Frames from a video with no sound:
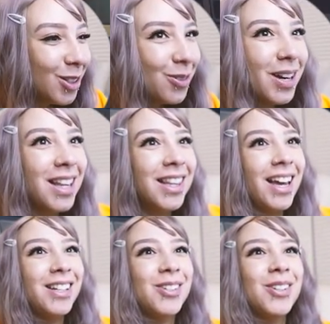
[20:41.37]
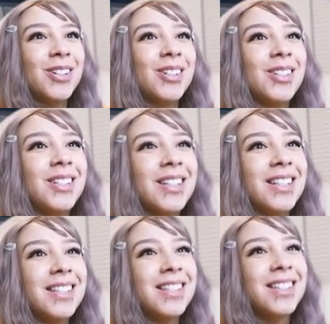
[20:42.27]
knew Ren liked
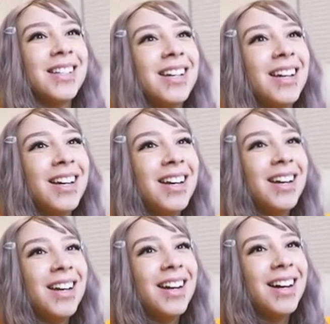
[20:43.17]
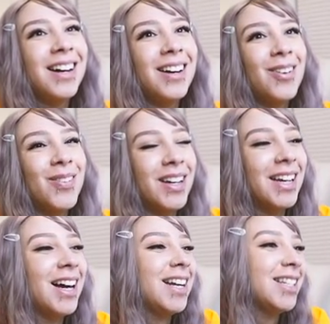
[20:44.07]
girls. Oh my
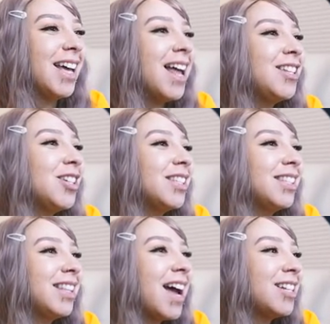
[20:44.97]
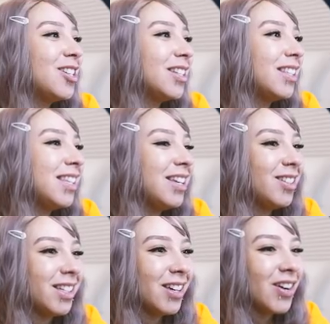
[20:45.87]
gosh, that just that just
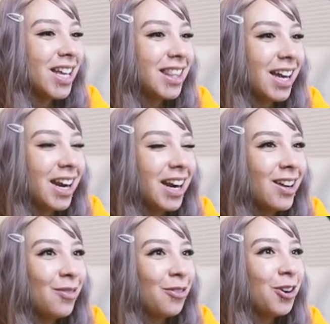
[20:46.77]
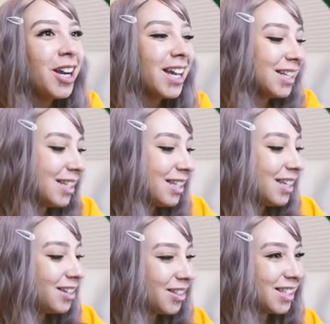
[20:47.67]
seals it right there. It freaking
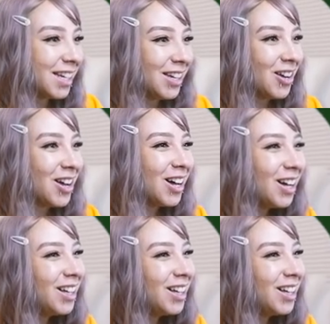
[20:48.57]
seals it, y'all.